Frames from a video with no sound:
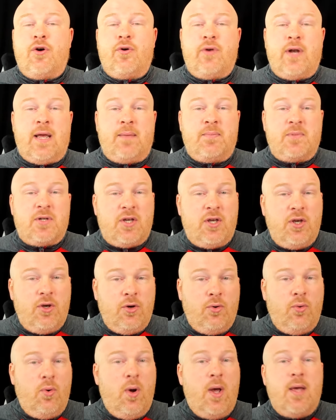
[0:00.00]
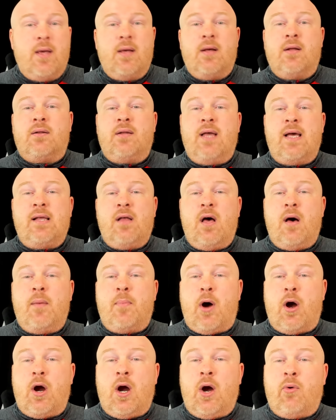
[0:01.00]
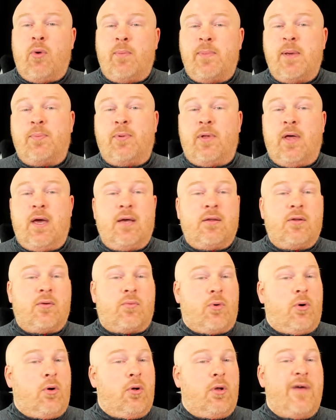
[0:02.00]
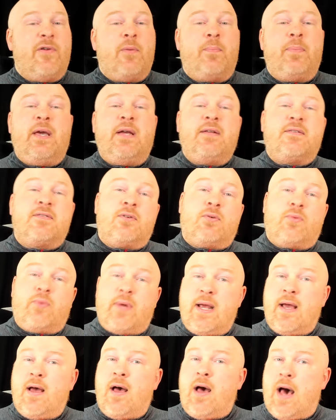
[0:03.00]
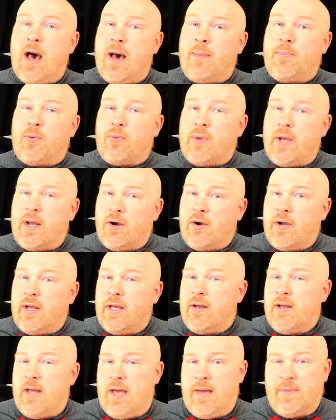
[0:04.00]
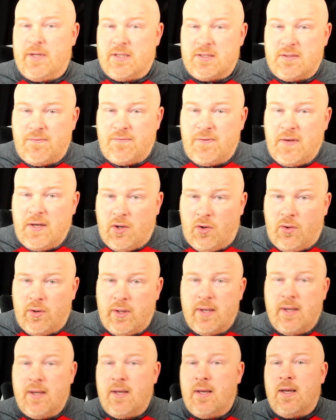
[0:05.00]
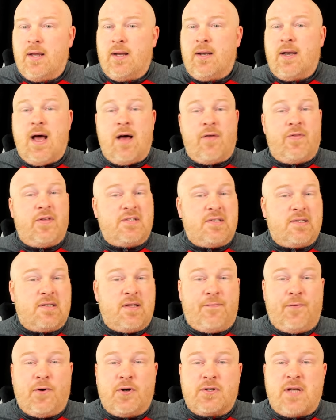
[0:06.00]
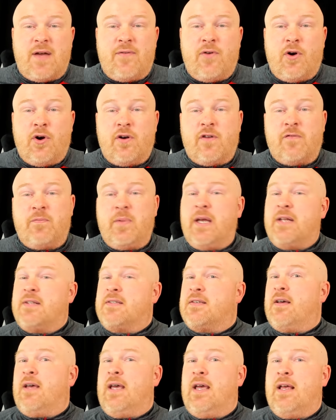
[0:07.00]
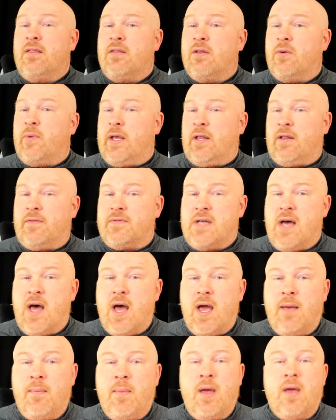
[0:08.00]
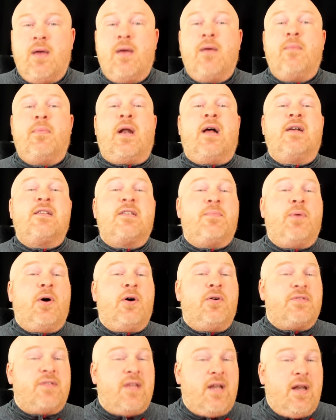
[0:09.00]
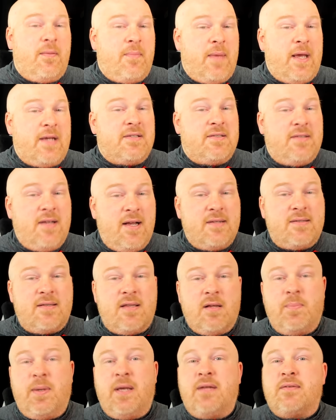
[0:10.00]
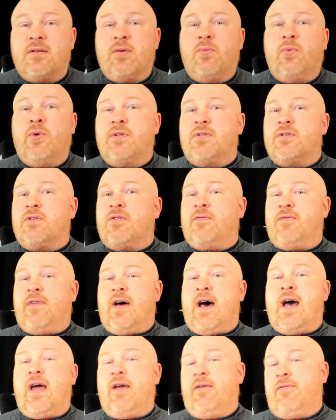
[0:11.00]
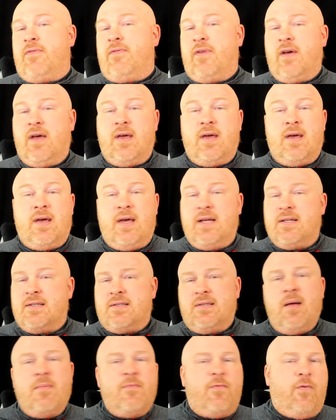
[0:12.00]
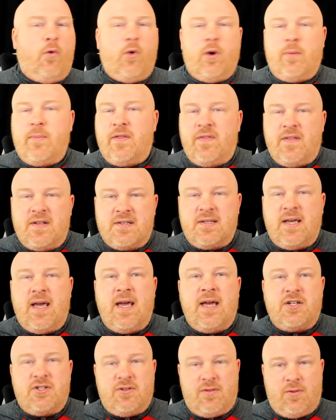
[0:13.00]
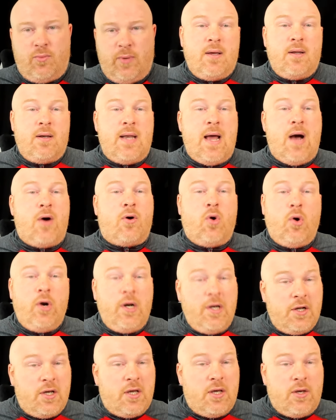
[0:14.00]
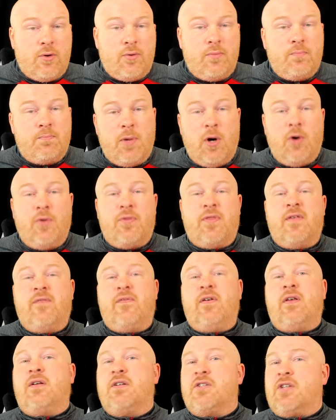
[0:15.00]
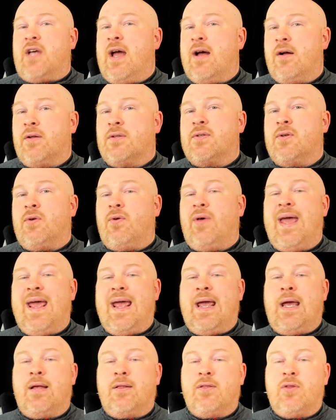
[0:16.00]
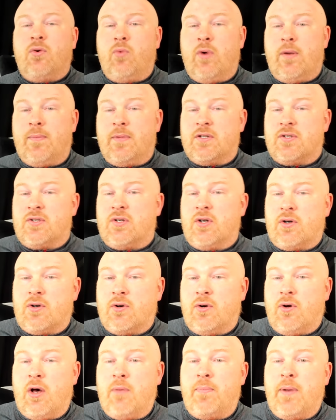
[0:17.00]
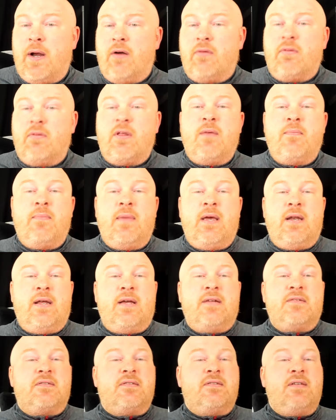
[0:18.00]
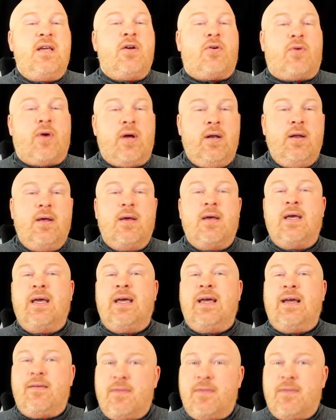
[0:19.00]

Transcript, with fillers: named Q, Laila Aybara will be playing the role of a pizzeria operator in Emond's Field. Now, this is the first I've heard of pizza in the Wheel of Time, but I suppose that it makes sense that pizza would survive in some form in this age of the wheel. Now, according to Q, both the village council and the women's circle apparently meet in secret in